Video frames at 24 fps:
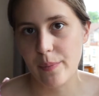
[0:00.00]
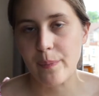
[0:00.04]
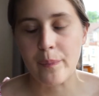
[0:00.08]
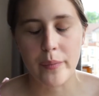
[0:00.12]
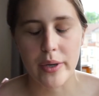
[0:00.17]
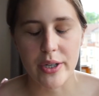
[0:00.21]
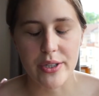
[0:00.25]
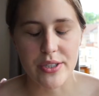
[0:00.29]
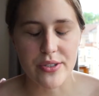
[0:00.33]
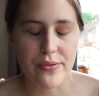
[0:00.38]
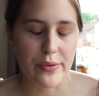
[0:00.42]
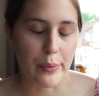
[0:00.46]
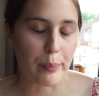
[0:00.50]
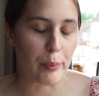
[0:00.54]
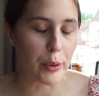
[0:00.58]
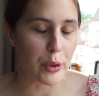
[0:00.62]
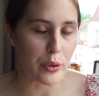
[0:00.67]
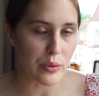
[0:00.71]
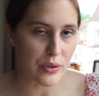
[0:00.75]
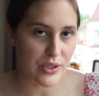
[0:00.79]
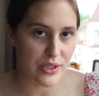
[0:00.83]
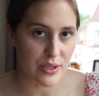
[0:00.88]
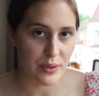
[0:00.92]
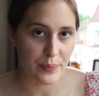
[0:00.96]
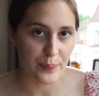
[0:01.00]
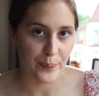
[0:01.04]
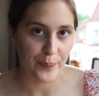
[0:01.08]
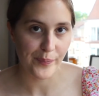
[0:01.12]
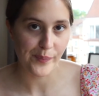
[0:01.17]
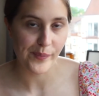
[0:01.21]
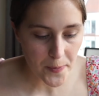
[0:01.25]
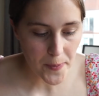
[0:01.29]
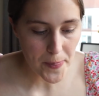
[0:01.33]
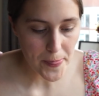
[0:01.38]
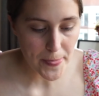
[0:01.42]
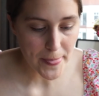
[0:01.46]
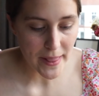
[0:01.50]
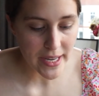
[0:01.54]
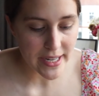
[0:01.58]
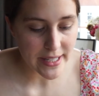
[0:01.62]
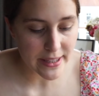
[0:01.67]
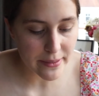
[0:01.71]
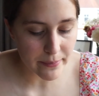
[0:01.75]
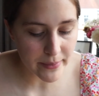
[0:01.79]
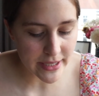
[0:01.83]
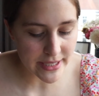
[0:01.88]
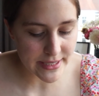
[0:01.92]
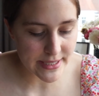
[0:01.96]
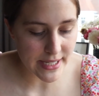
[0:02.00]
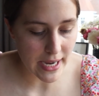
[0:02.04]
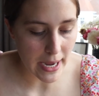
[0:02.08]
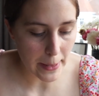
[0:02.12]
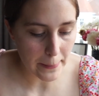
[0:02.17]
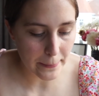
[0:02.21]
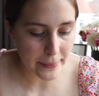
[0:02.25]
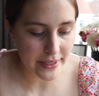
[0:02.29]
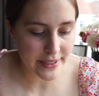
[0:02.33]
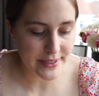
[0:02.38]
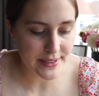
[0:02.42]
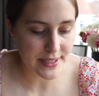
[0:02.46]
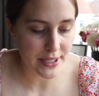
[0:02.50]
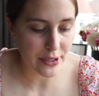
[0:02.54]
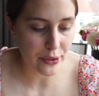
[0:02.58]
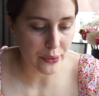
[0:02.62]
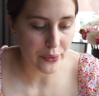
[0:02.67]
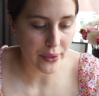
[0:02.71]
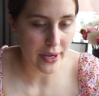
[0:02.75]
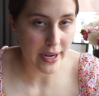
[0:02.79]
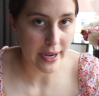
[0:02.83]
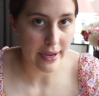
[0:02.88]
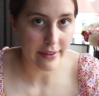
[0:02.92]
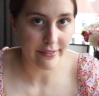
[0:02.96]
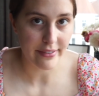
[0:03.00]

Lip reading: but it's from Boots. In the meantime, because I don't have